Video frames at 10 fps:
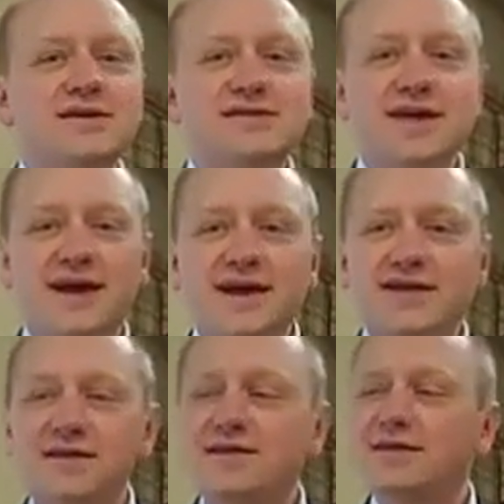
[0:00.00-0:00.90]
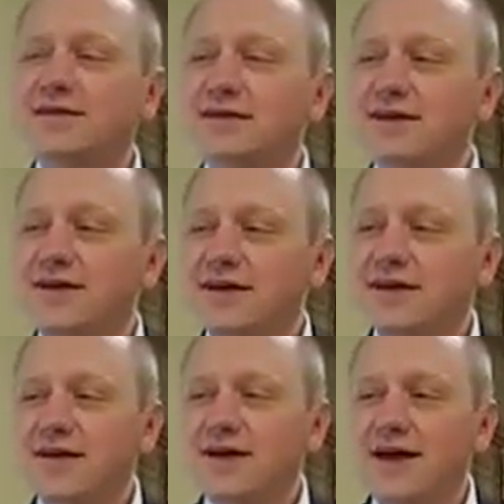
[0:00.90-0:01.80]
Second,
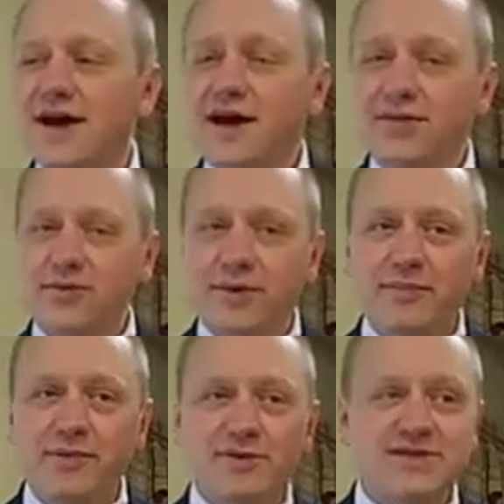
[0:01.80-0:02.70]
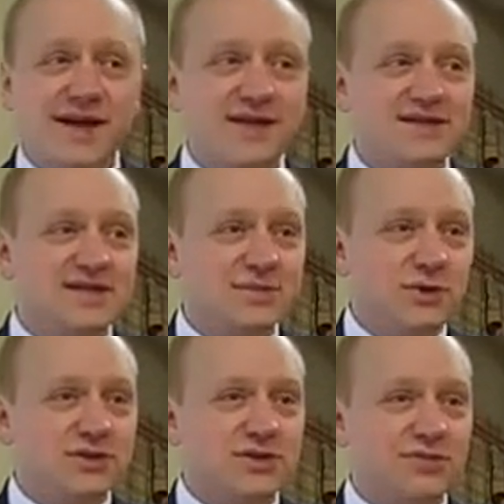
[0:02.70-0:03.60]
another member seconds the
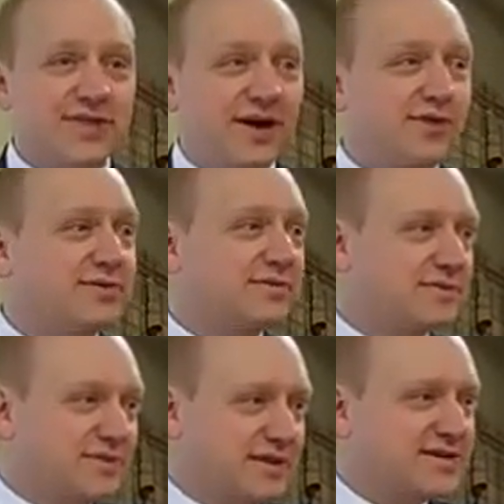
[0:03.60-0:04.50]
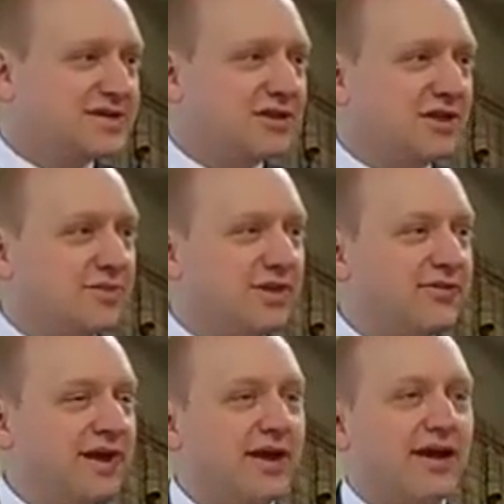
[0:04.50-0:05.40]
motion without necessarily
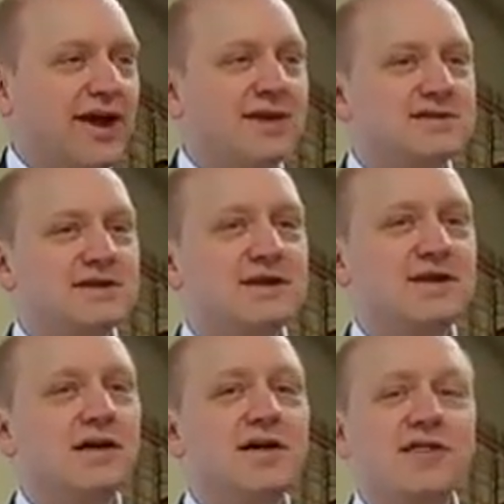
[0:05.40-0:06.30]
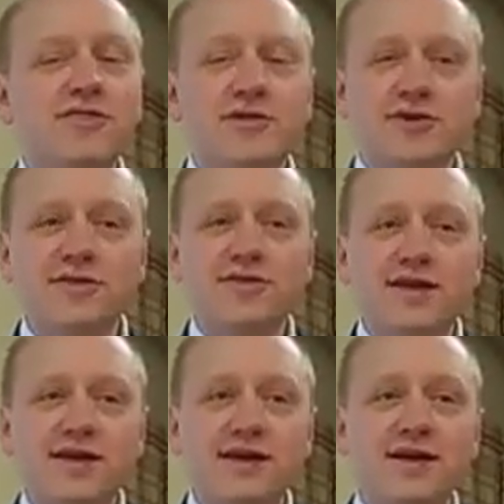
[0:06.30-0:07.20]
being recognized. Third,
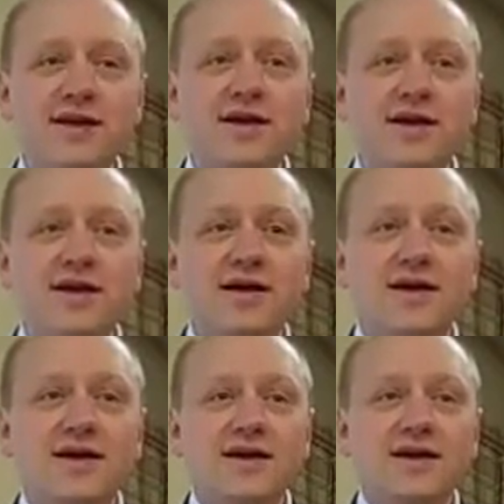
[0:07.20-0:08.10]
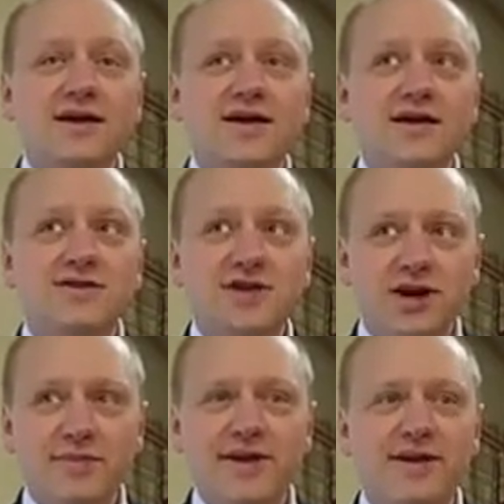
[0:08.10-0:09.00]
the
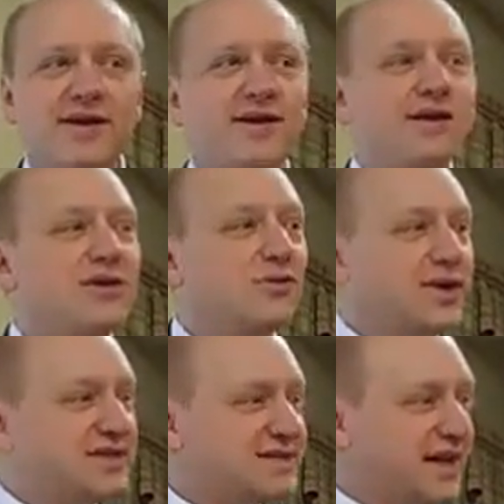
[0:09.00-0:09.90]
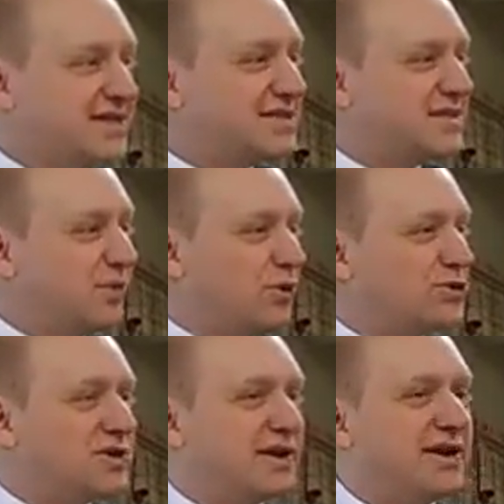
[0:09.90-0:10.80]
chairman restates the
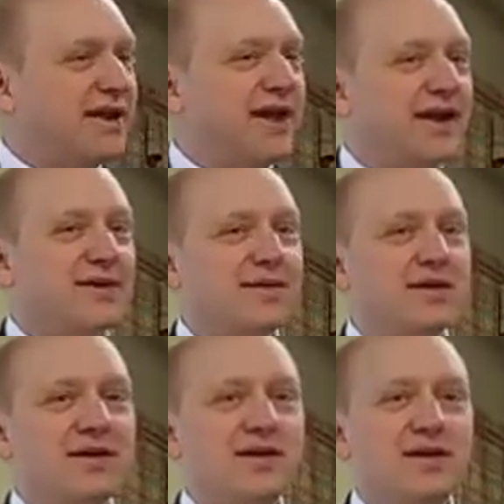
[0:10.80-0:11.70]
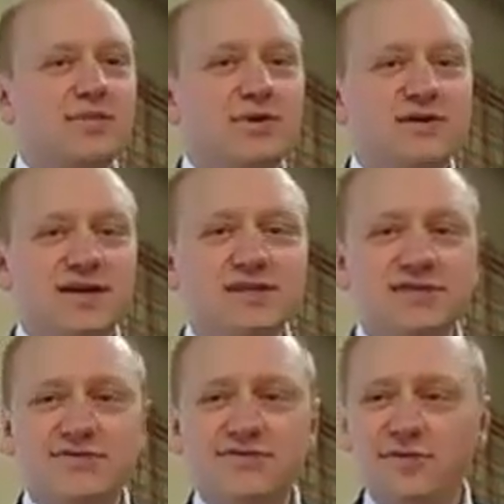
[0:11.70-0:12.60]
motion and presents
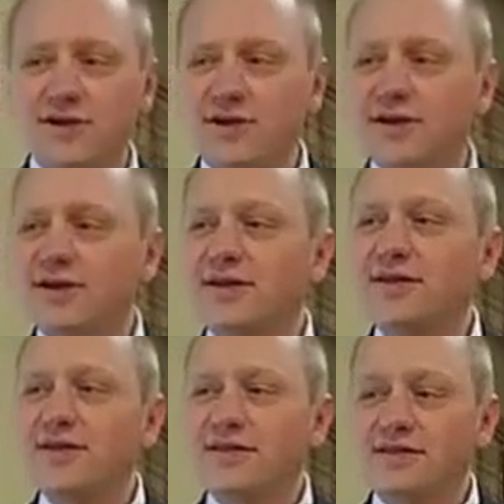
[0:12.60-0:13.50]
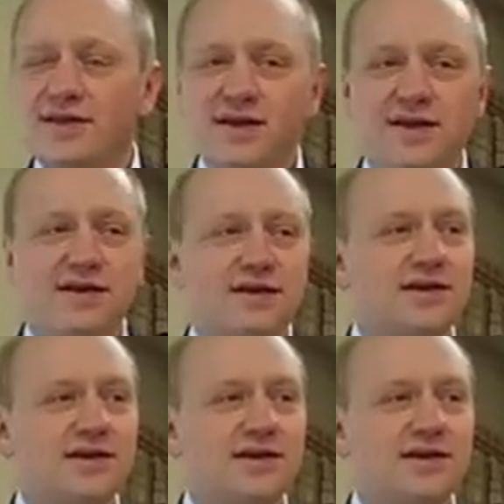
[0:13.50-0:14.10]
it for the